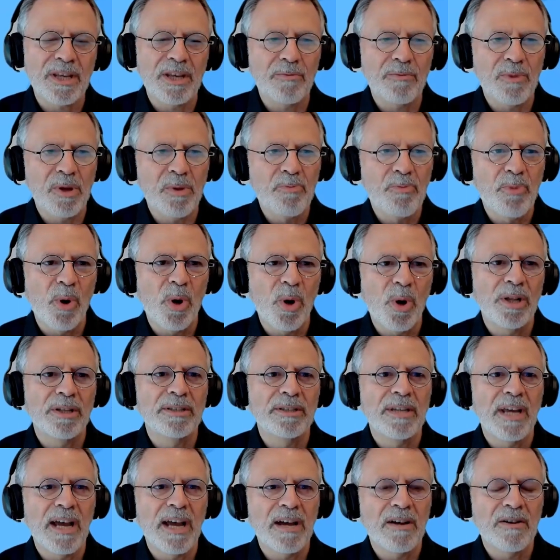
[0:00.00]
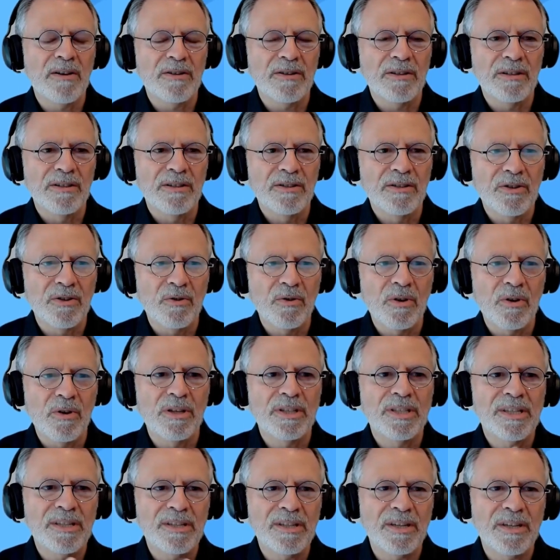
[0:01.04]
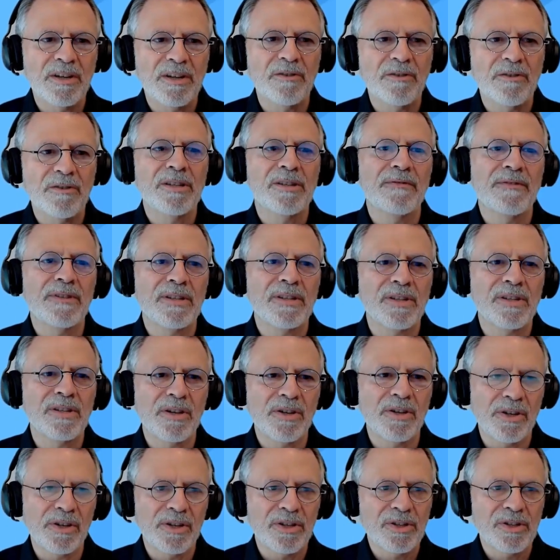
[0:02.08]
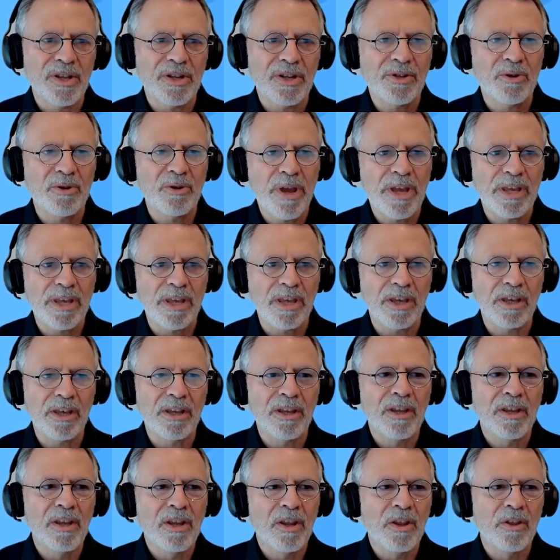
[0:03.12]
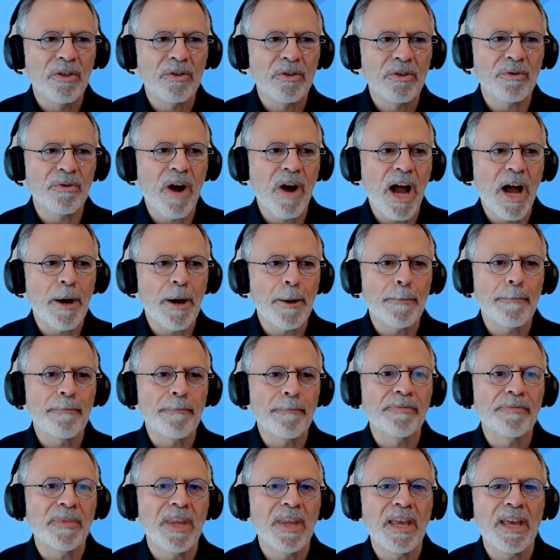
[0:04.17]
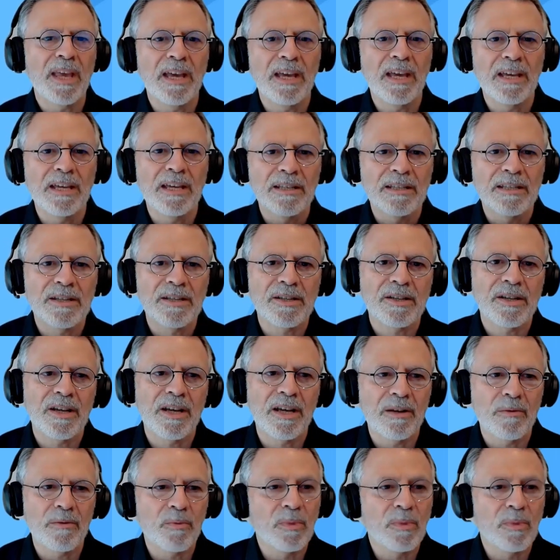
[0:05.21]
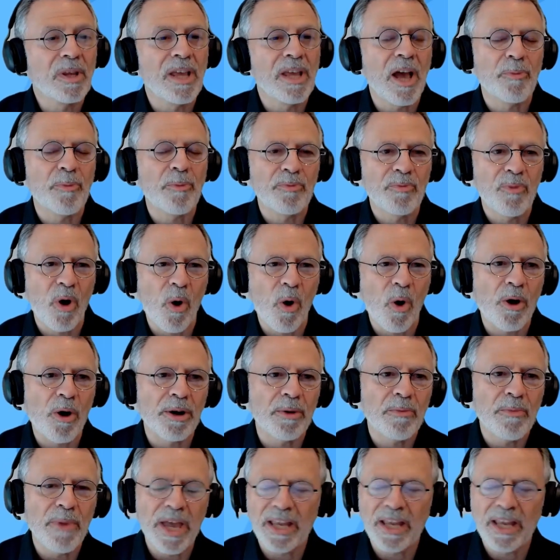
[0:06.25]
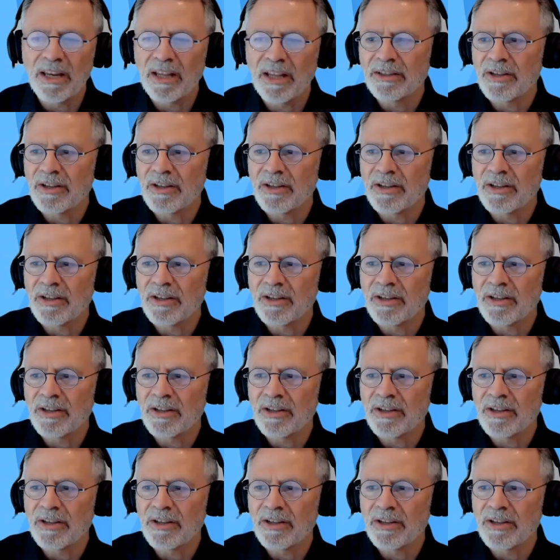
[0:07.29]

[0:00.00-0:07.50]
can be boiled down to a series of decisions that you're making throughout, and we help automate